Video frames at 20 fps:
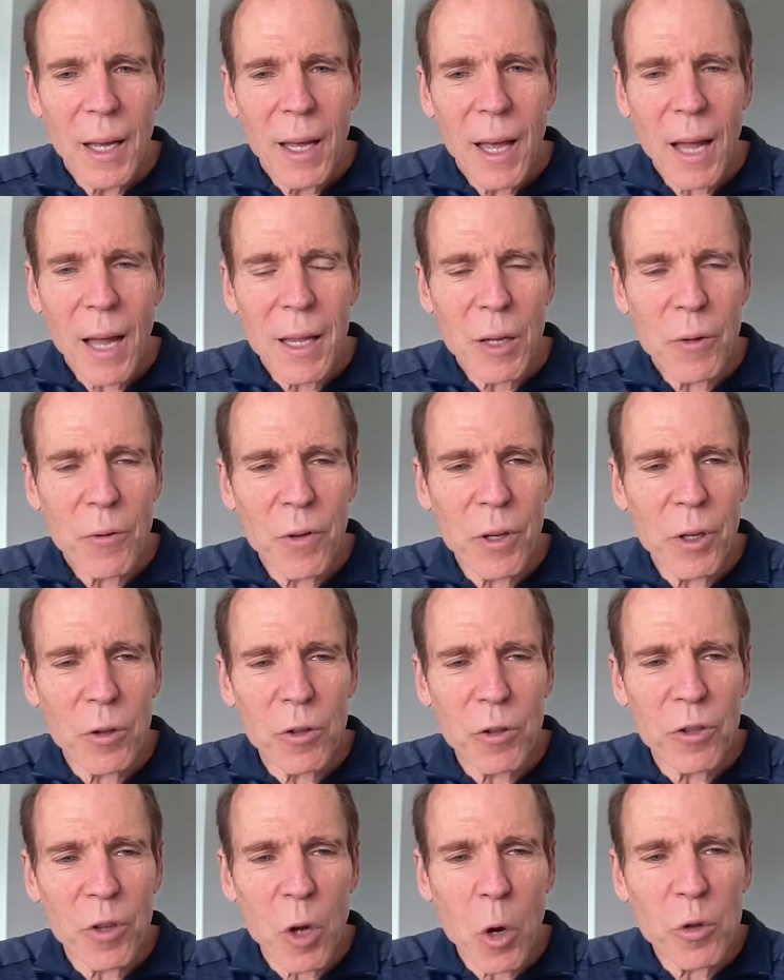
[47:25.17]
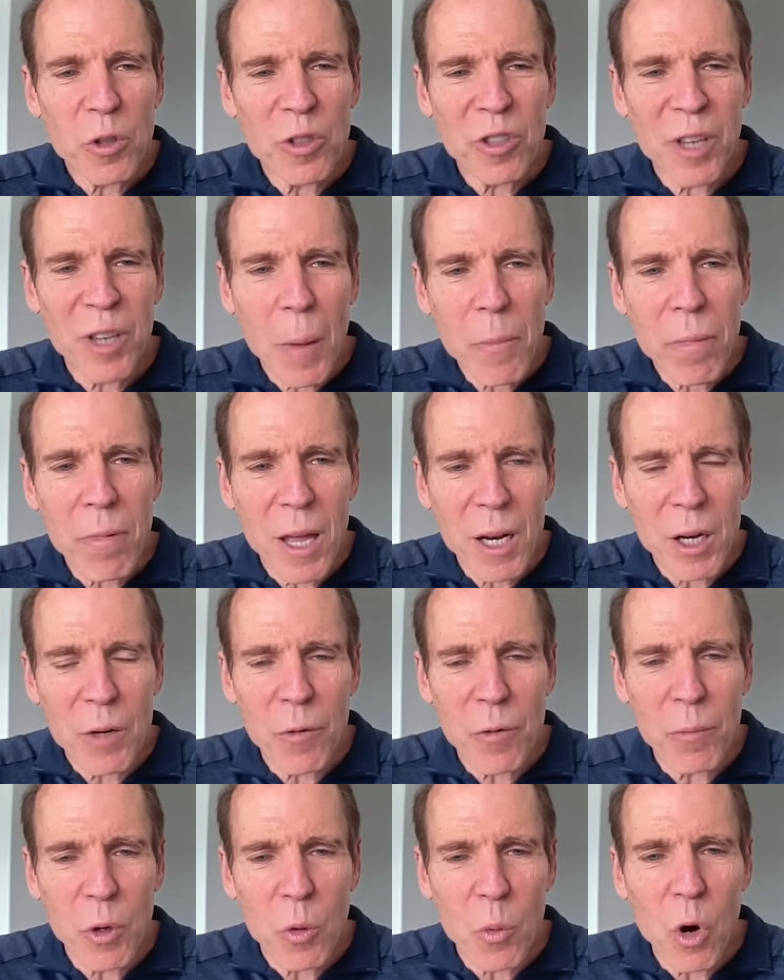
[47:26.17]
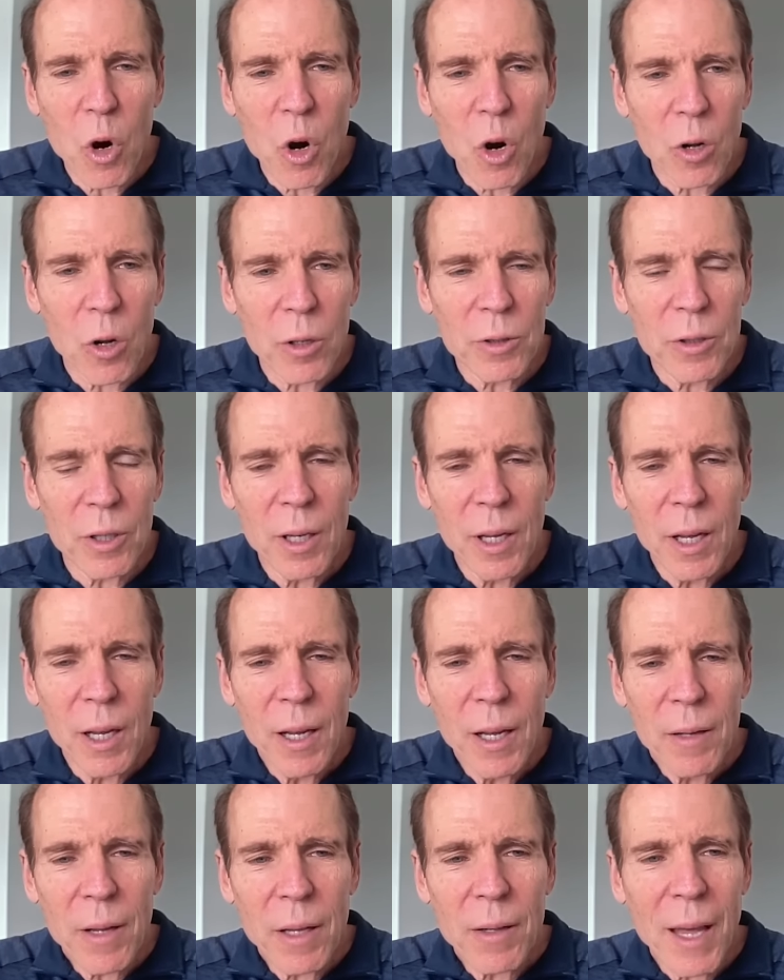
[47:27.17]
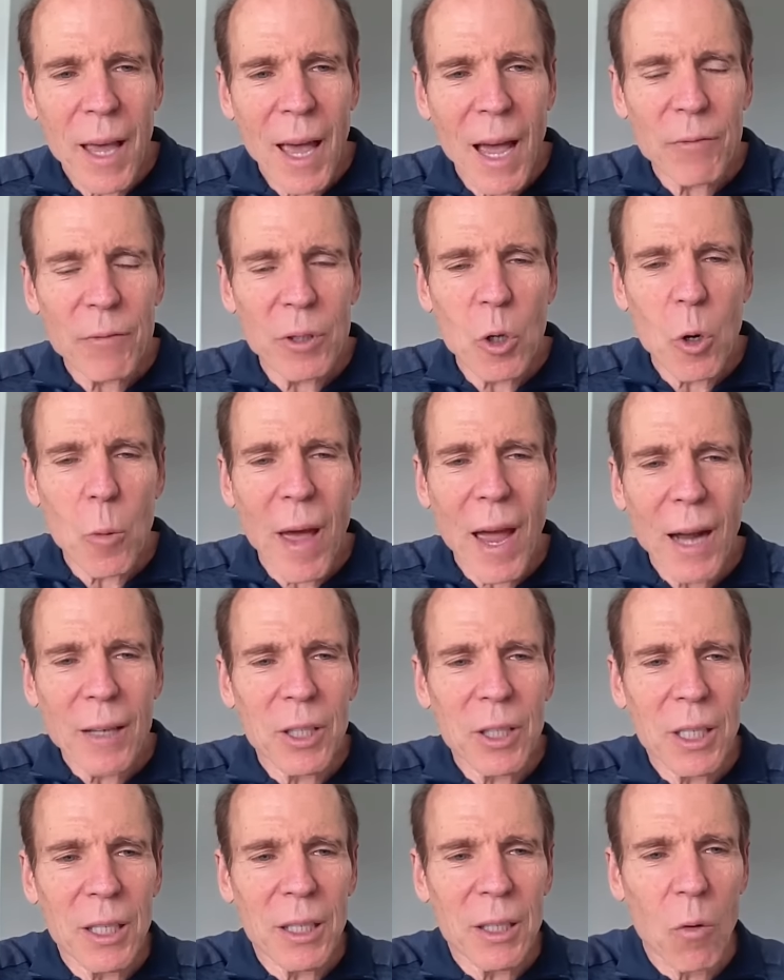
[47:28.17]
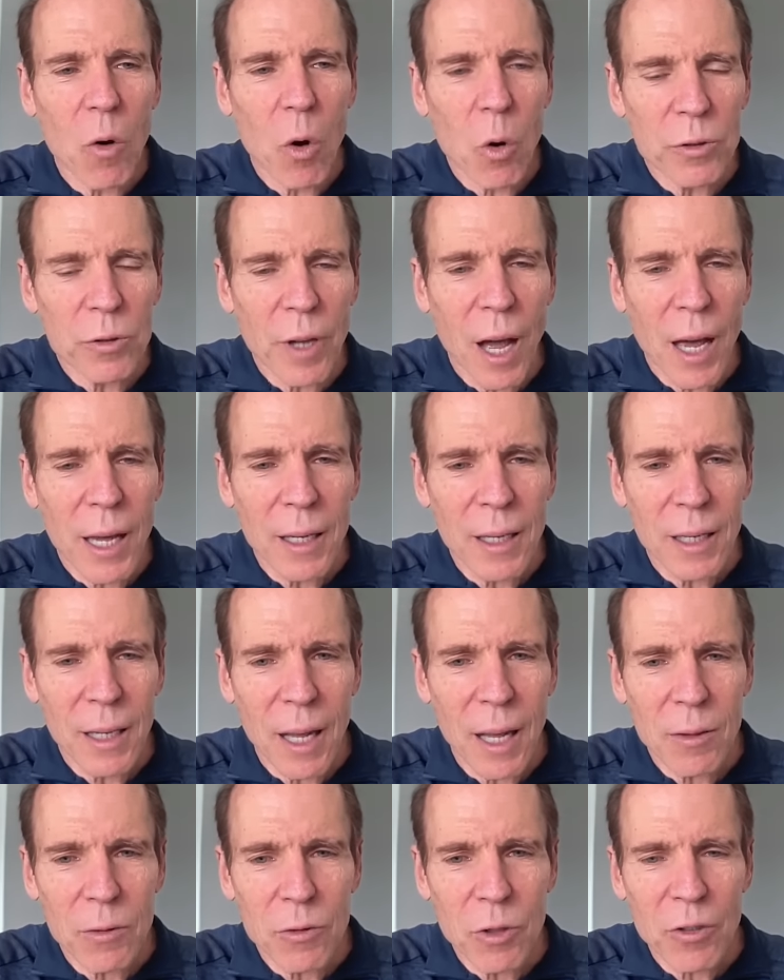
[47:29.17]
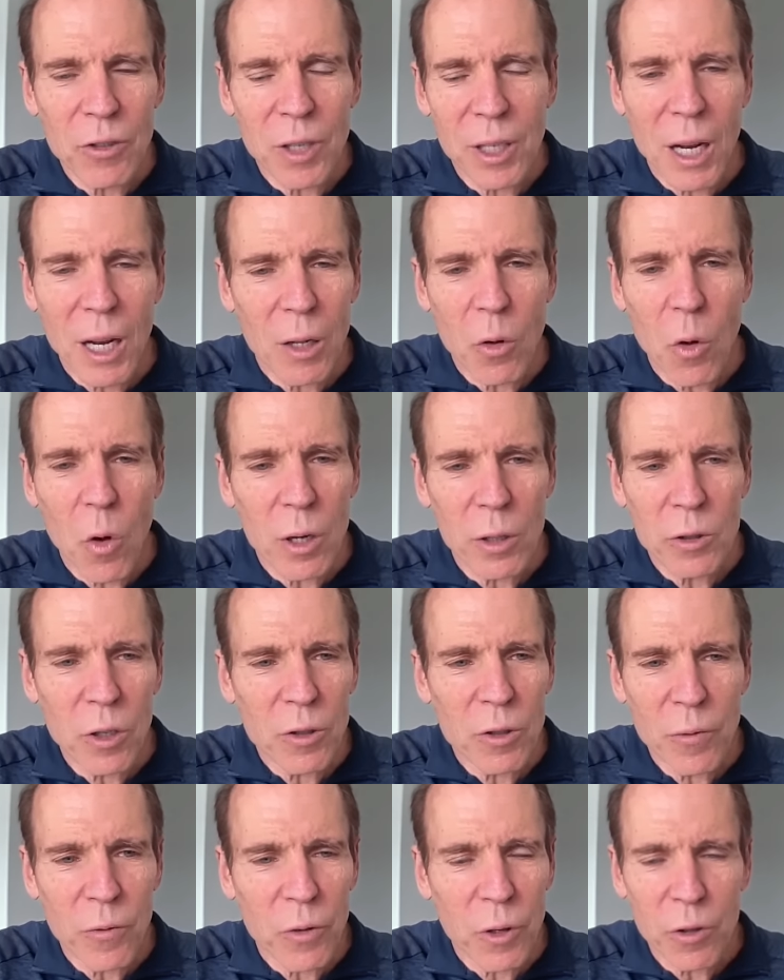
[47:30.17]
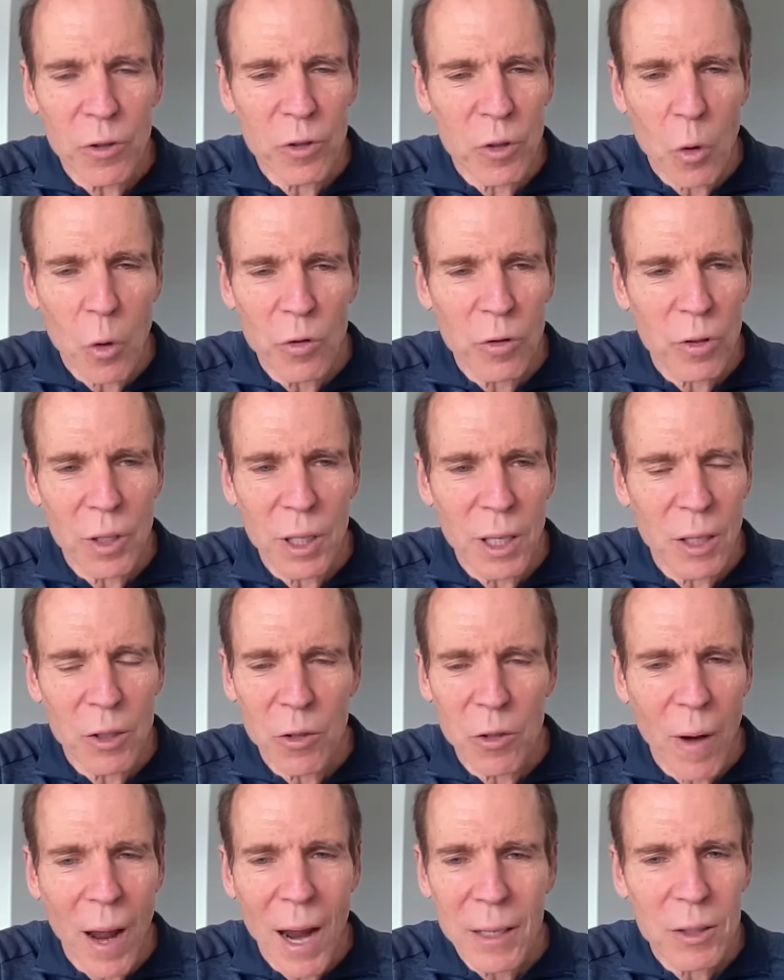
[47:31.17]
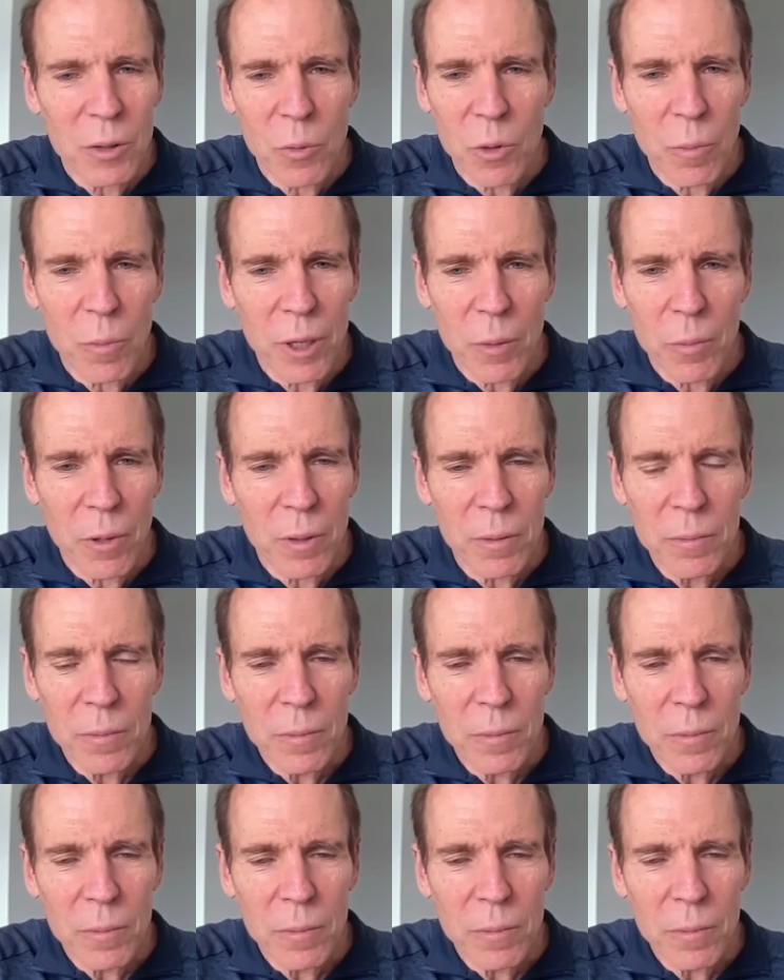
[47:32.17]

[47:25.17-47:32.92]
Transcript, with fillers: and they feel so separated from the world that they have to go back to eating their old diet again just to get along just to feel socially interacting with people